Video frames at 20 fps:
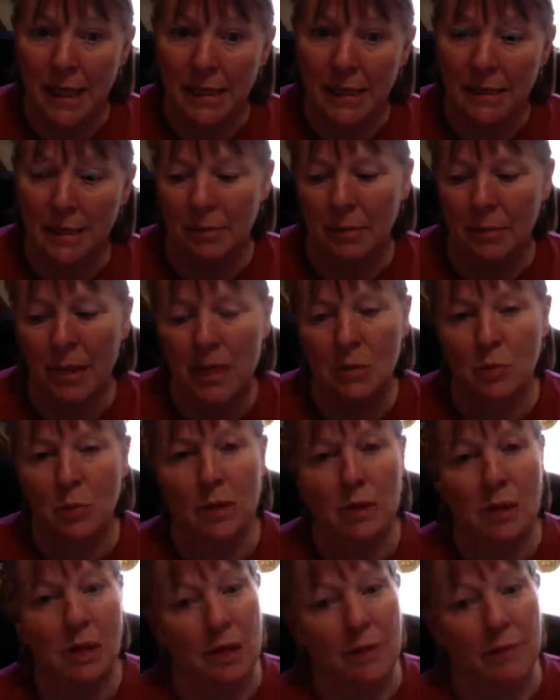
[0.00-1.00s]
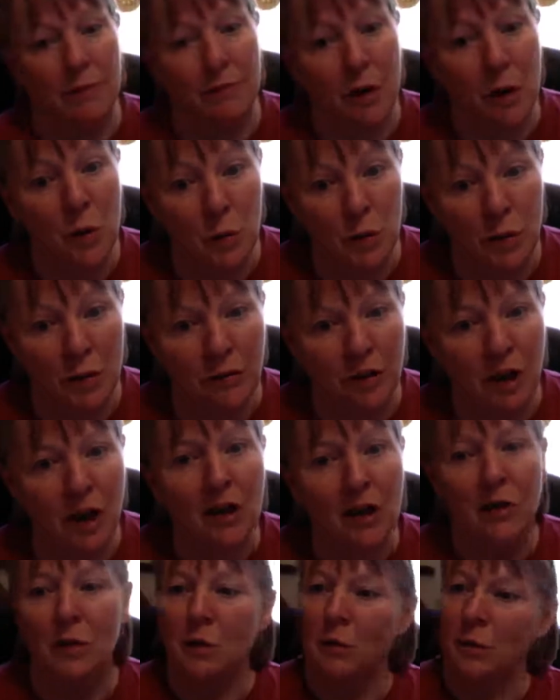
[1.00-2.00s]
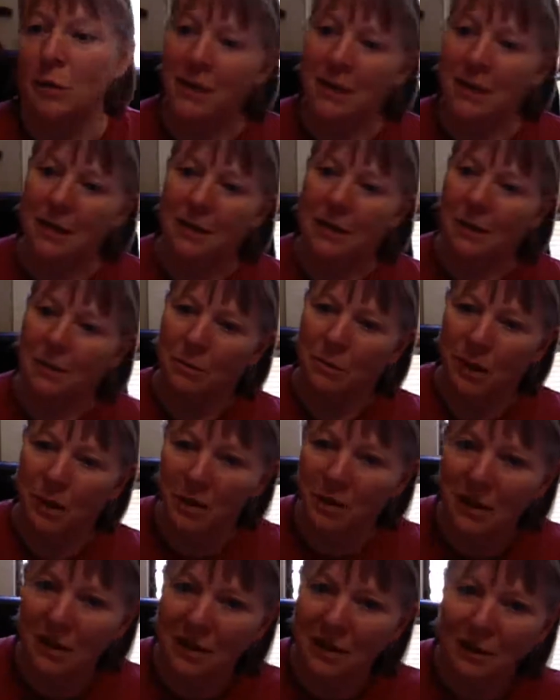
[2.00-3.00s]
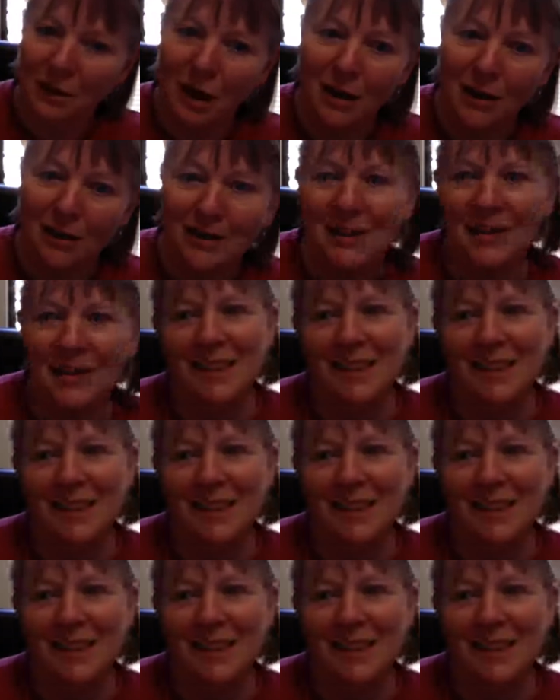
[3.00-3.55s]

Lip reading: and it depends which kind of phone you've got or which kind of computer you've got.